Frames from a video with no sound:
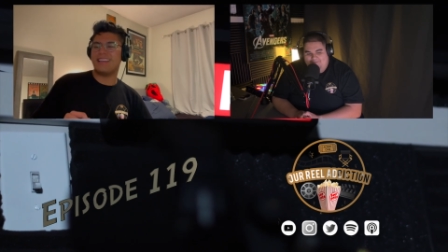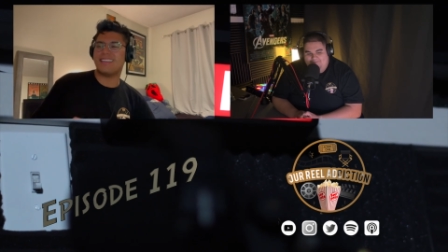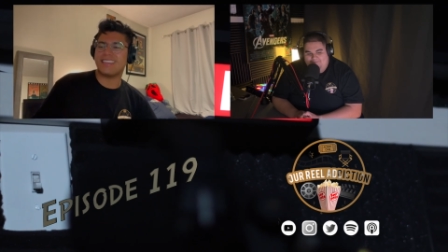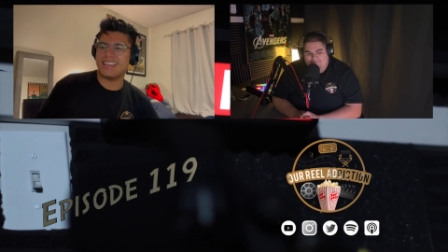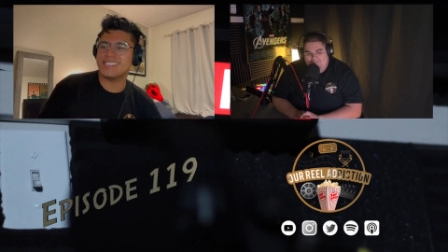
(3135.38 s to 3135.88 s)

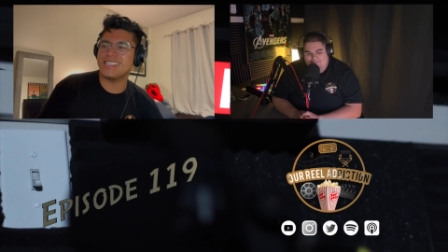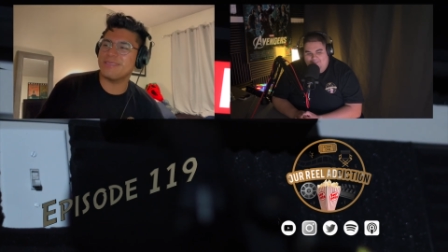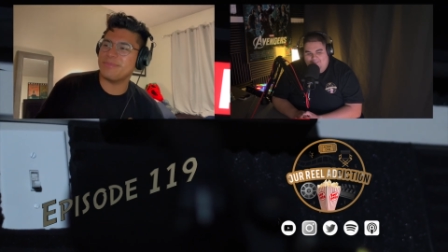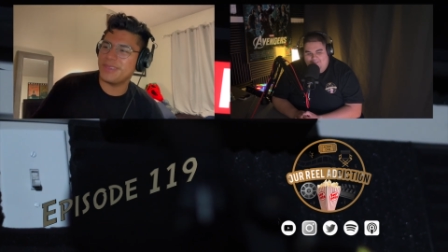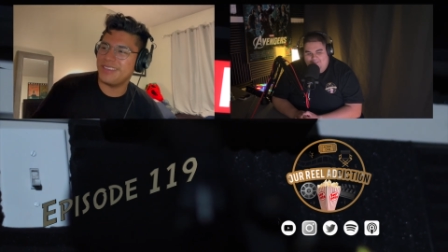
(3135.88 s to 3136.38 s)
It's gonna
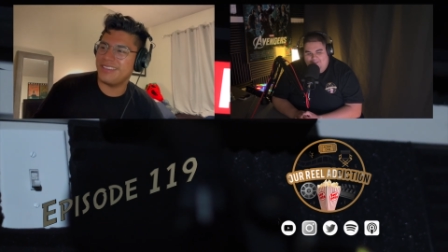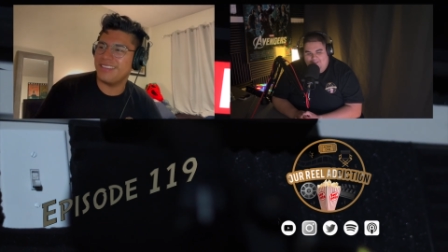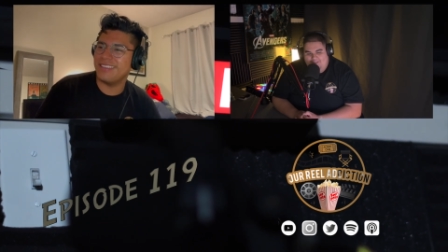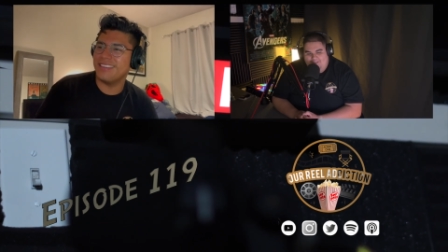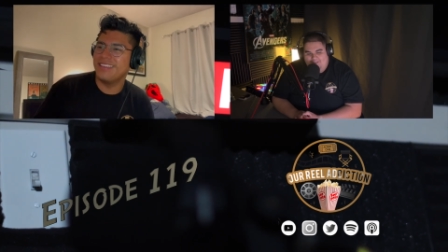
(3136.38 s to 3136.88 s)

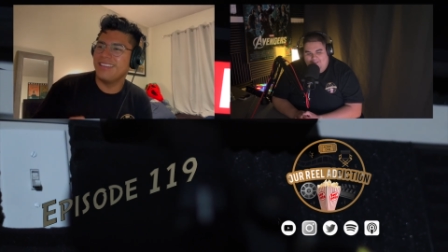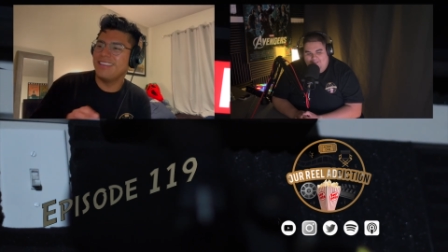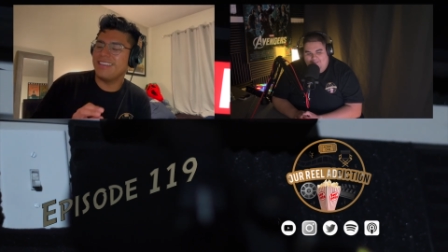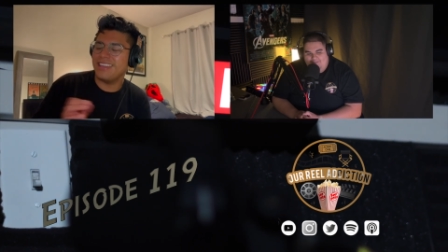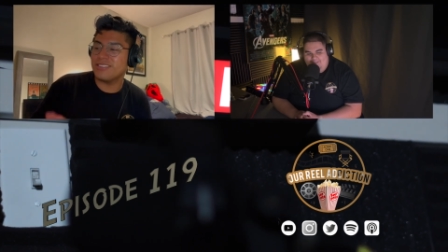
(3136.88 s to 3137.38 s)
be
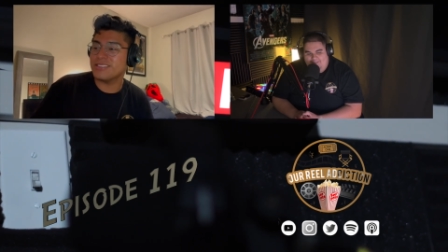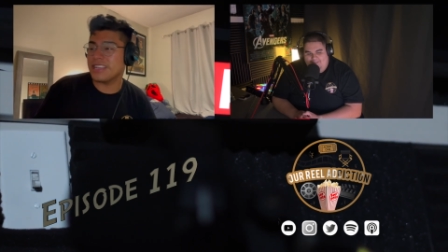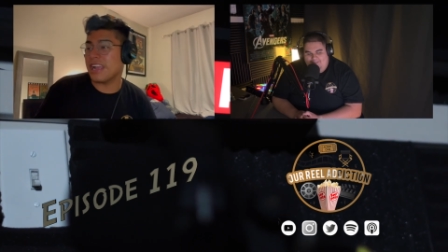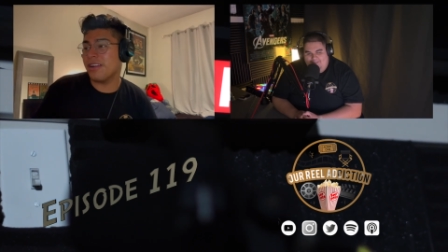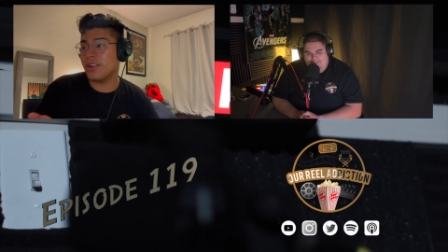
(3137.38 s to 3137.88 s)
interesting.
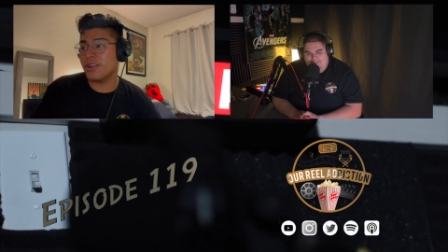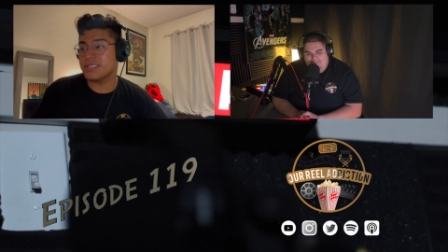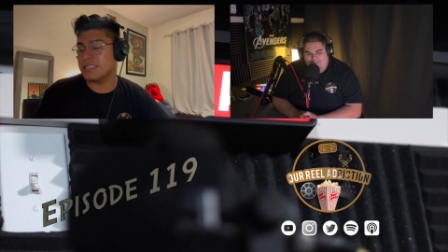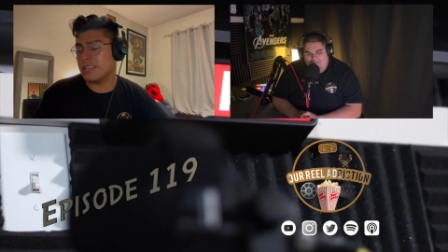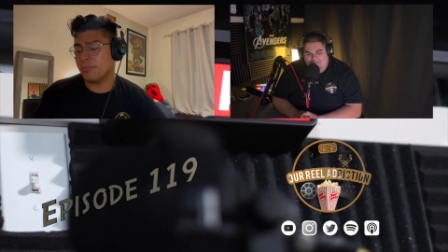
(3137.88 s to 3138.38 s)
I already heard a
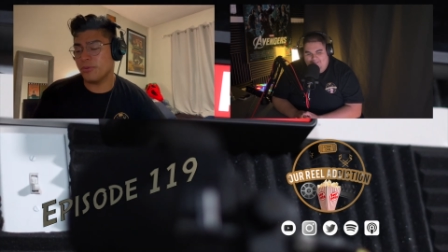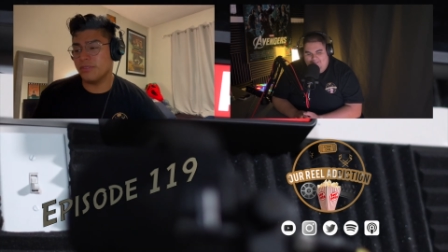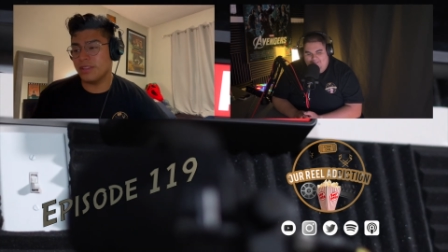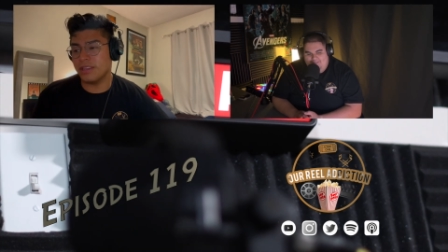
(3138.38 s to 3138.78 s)
sample of the Nicki